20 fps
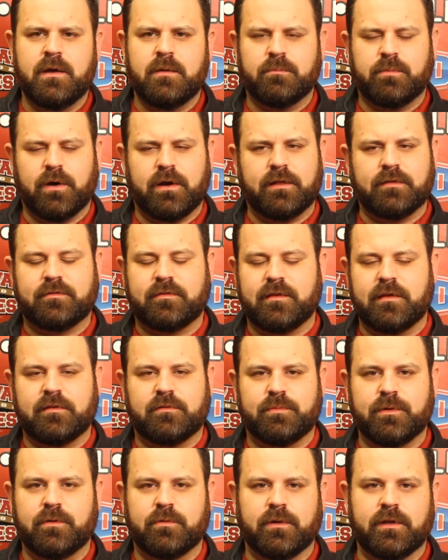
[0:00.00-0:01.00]
But
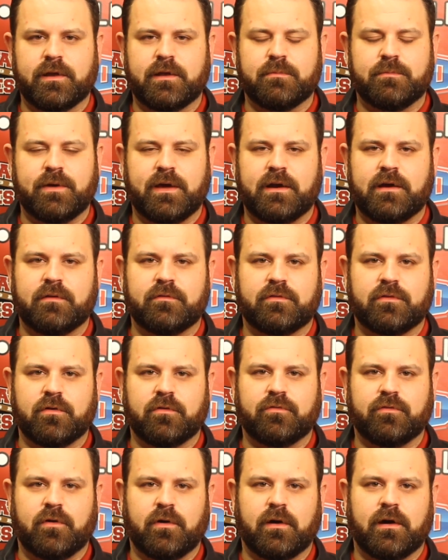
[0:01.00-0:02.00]
it's been really competitive
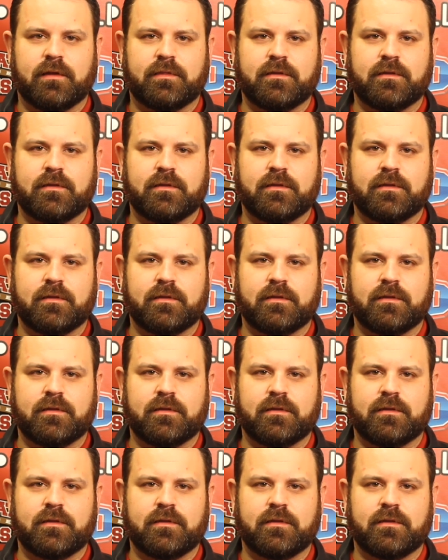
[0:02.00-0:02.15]
so far.